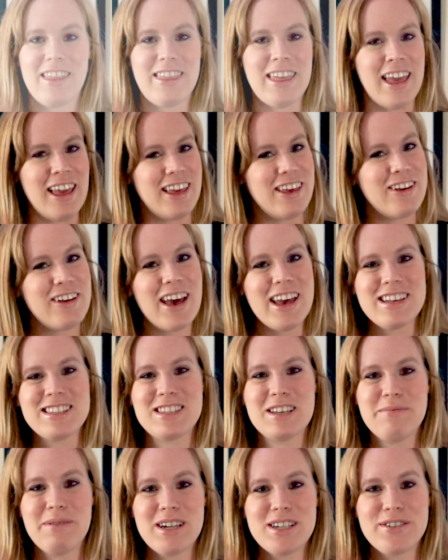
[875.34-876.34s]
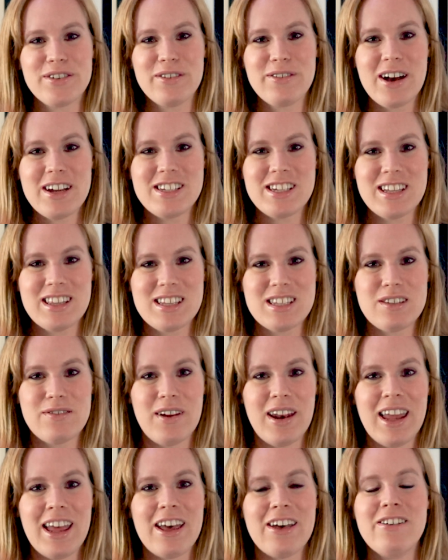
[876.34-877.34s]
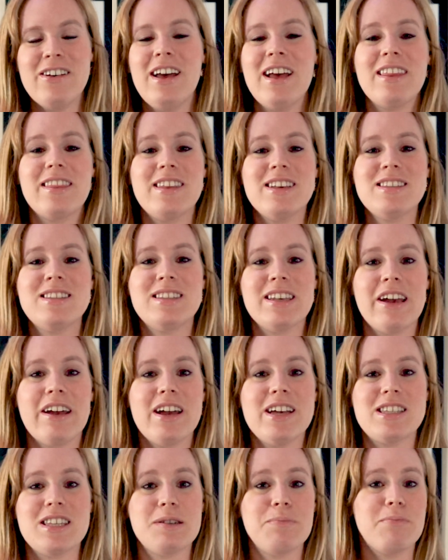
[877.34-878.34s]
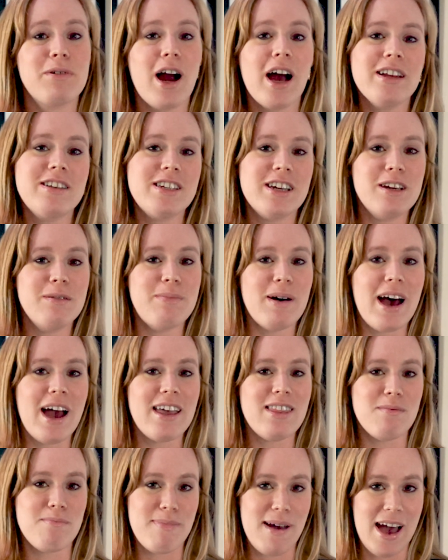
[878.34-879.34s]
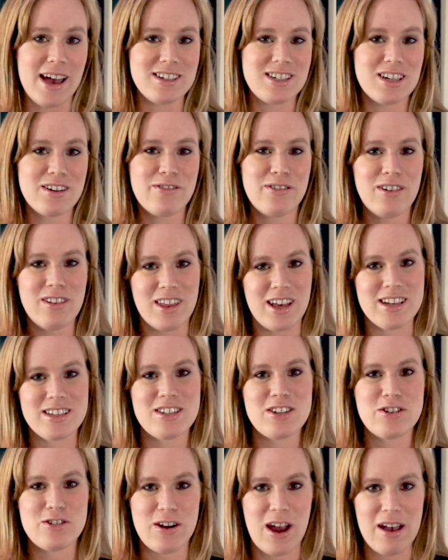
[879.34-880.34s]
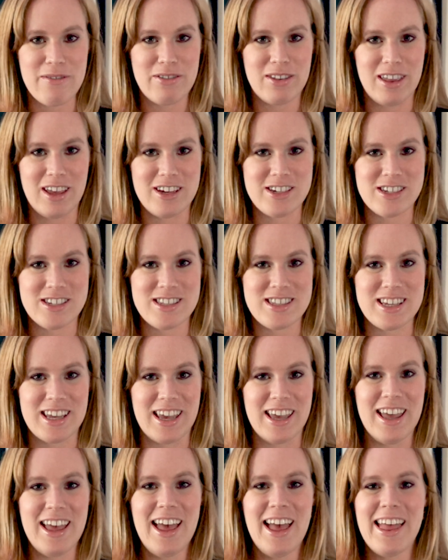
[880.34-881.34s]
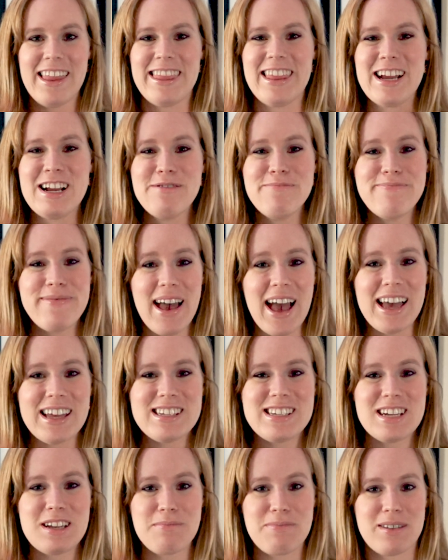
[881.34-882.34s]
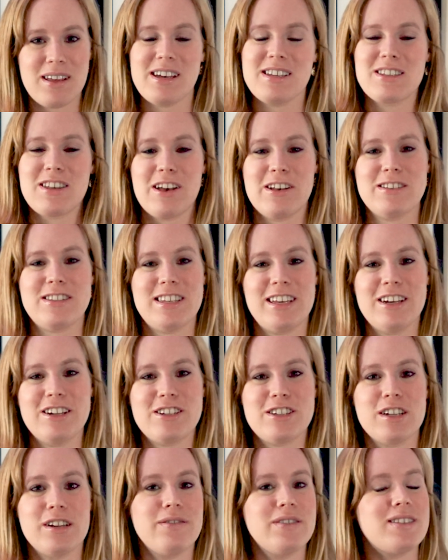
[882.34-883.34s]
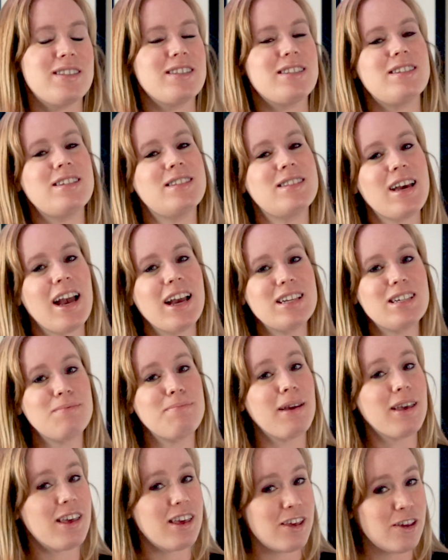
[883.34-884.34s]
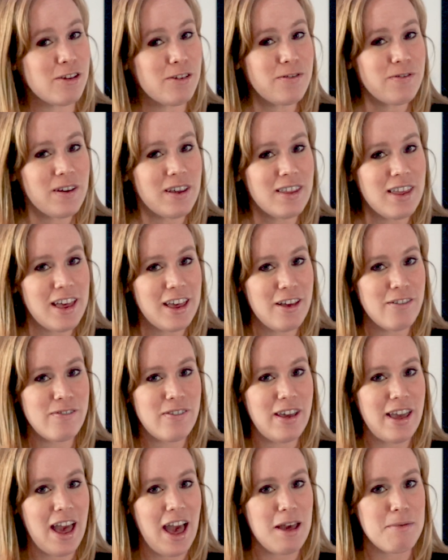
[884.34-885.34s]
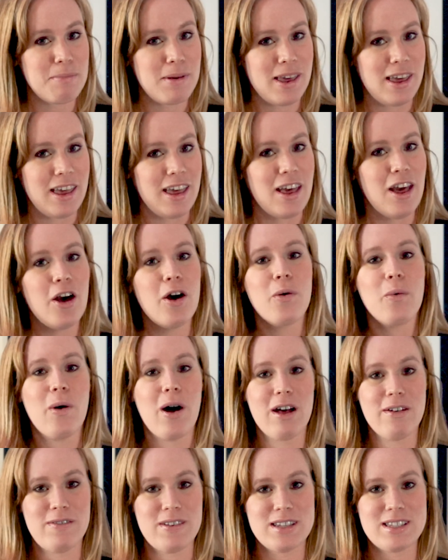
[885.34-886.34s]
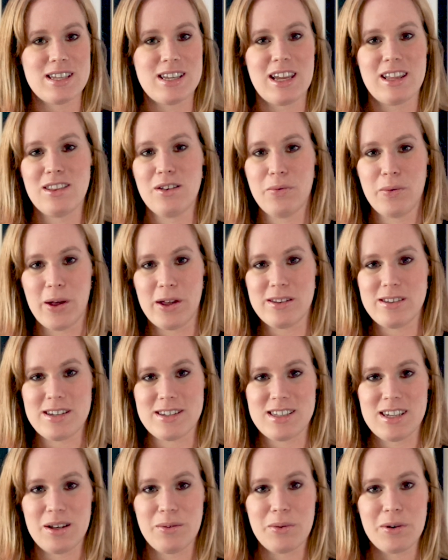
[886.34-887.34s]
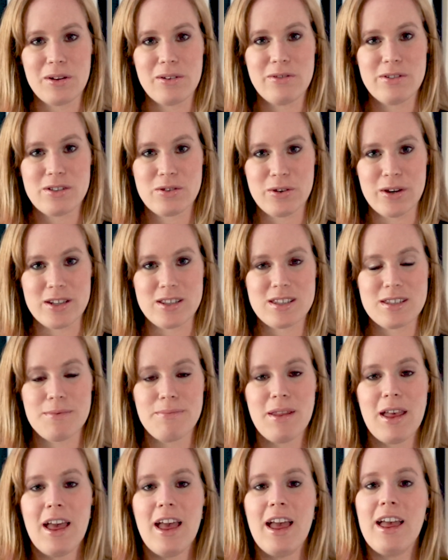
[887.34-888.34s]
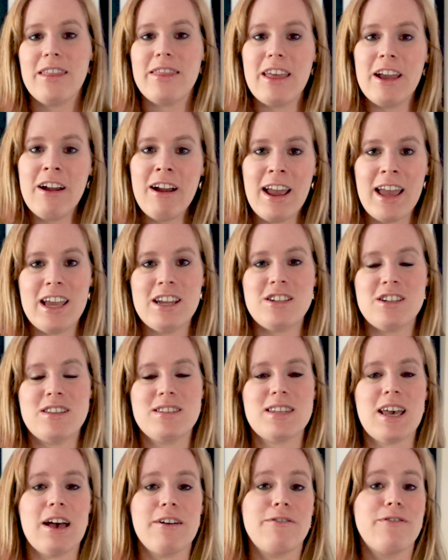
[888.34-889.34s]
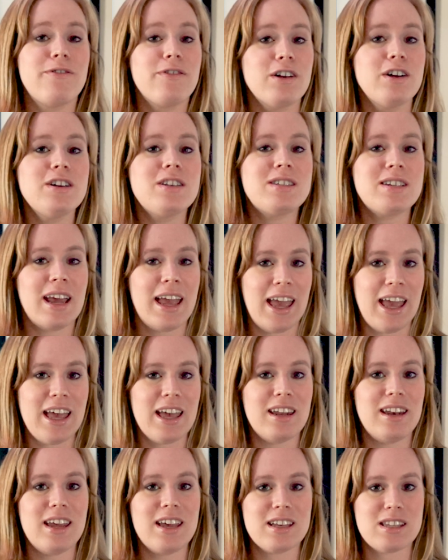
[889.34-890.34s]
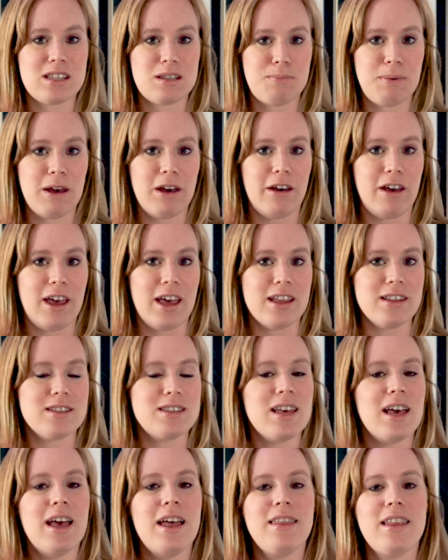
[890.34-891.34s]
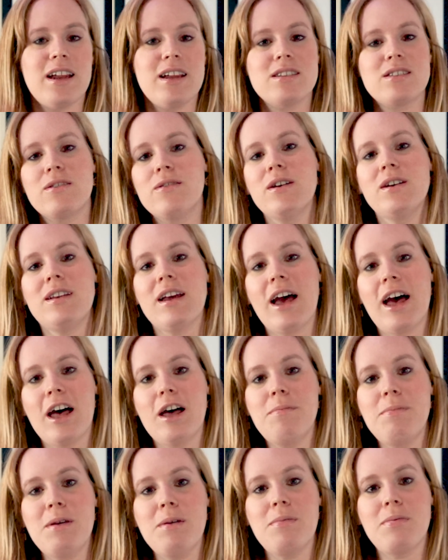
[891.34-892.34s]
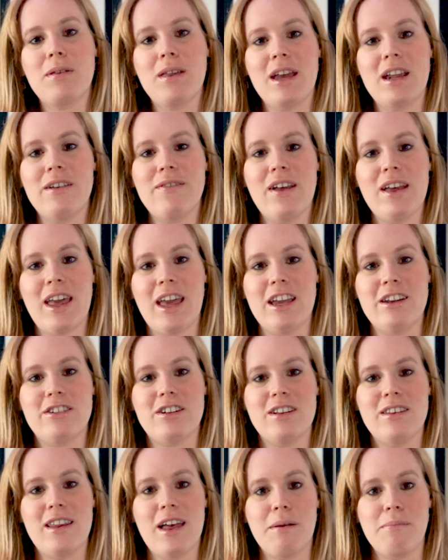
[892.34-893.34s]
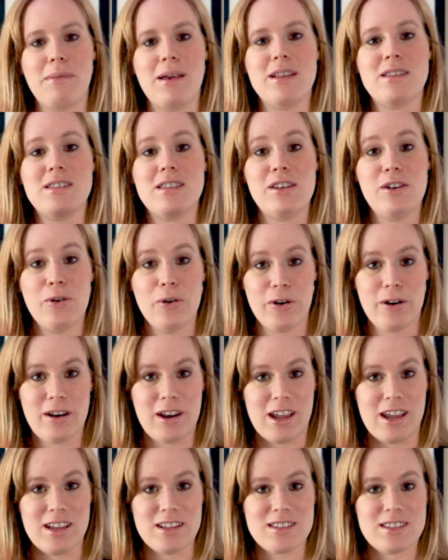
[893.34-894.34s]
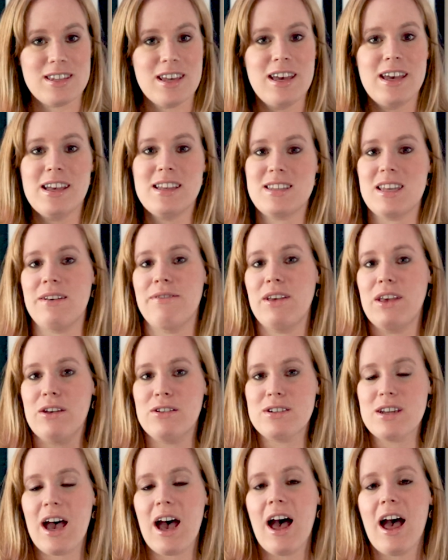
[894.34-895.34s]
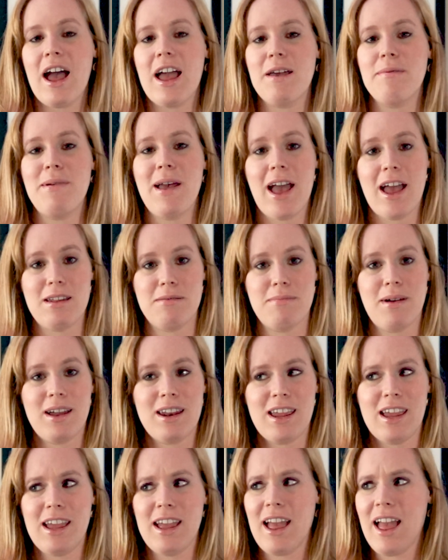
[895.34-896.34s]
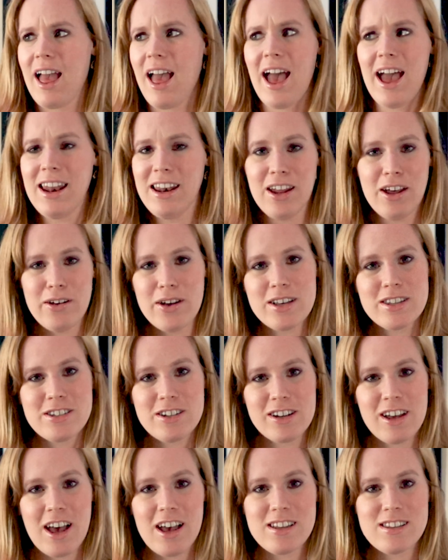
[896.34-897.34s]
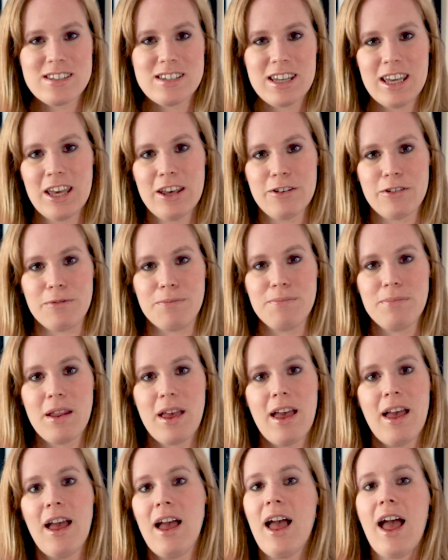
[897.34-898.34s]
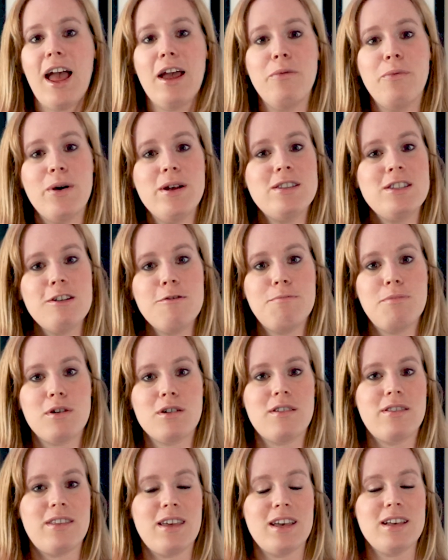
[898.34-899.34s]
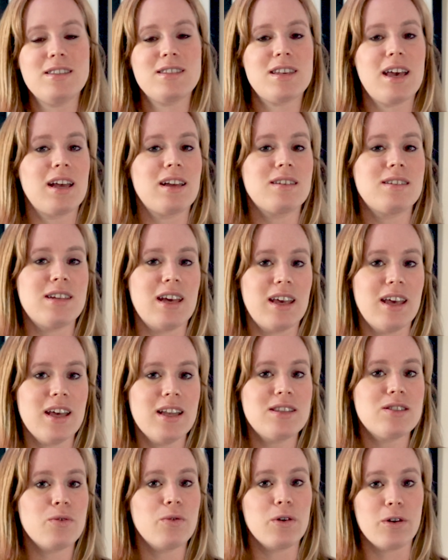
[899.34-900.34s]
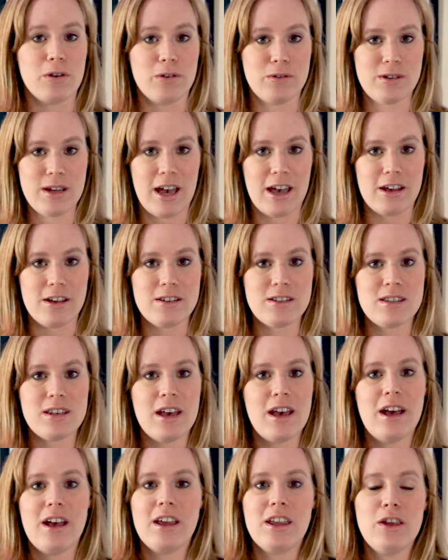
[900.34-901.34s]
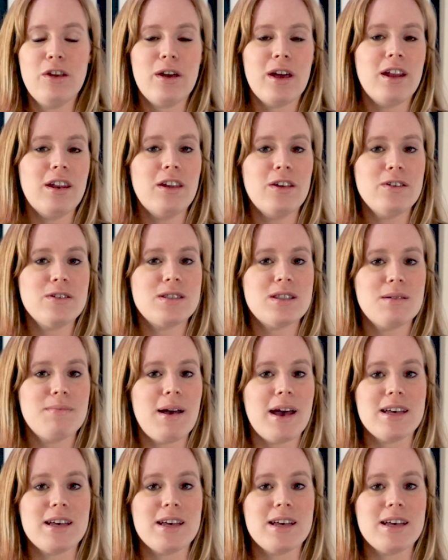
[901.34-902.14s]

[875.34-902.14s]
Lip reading: Thank you guys so much for watching this video. This series is brought to you by the Magic for Less travel agency. Their Magic Plus concierge service is designed to make you feel like a VIP while visiting the Walt Disney World resorts. Their agents have first-hand experience that is going to help you plan a vacation that meets your needs, saving you time and money at no extra cost to you. And once you've booked things like tickets or hotels, you can use them